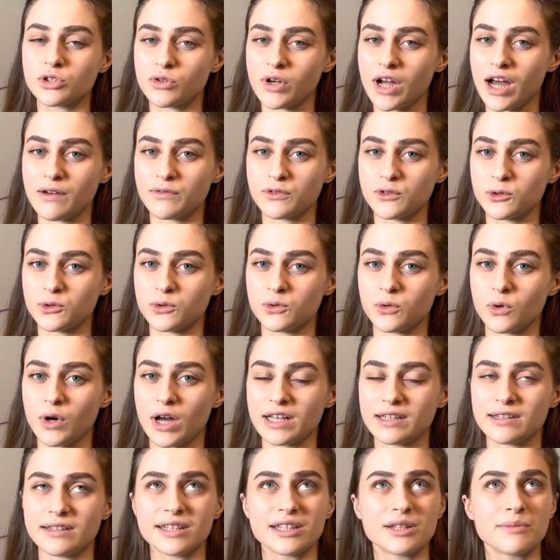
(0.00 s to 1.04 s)
you have to do
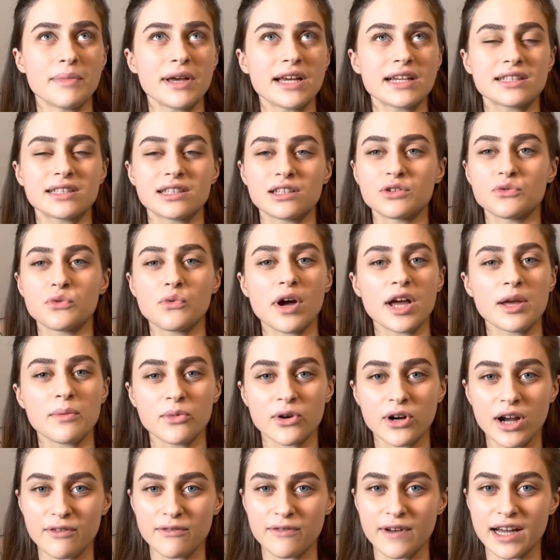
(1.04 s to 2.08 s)
and it makes it way
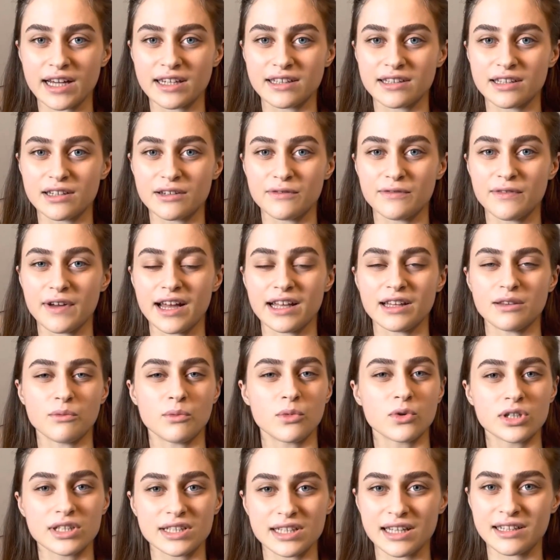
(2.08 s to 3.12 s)
more effective and
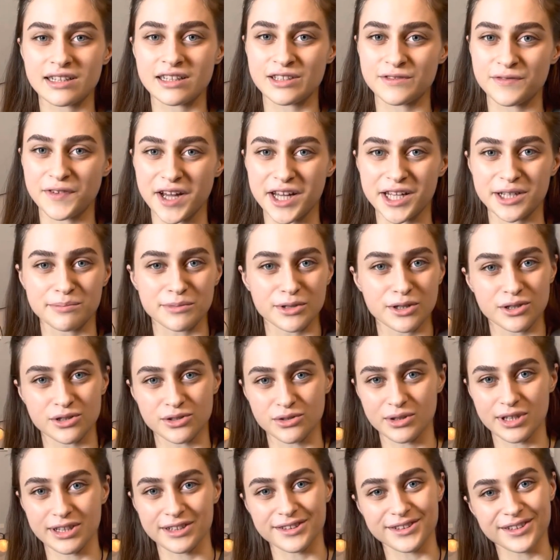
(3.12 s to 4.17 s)
more satisfying because
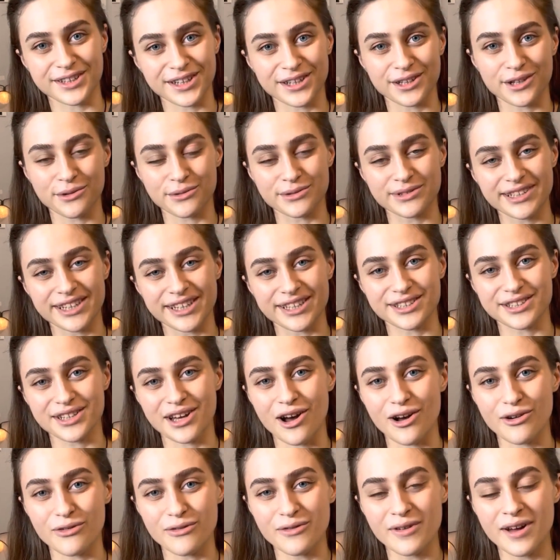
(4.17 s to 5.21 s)
you can tick those things
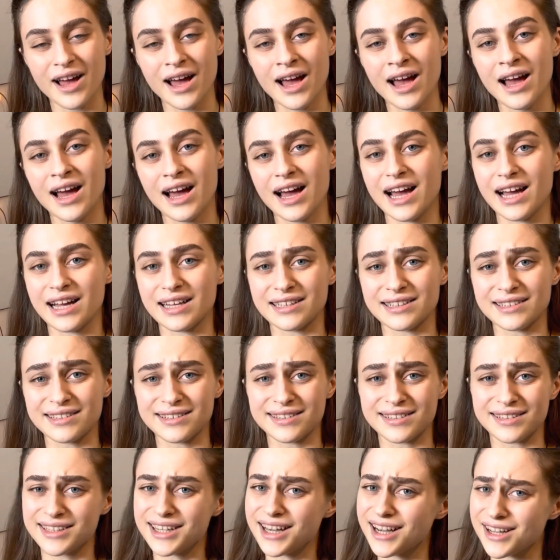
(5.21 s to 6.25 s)
off and
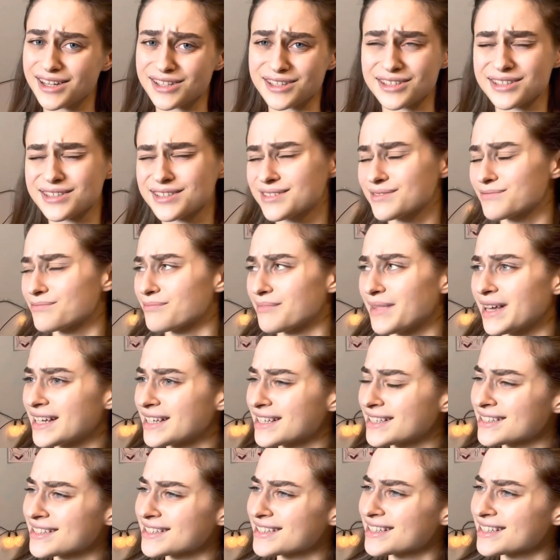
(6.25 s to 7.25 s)
yeah just makes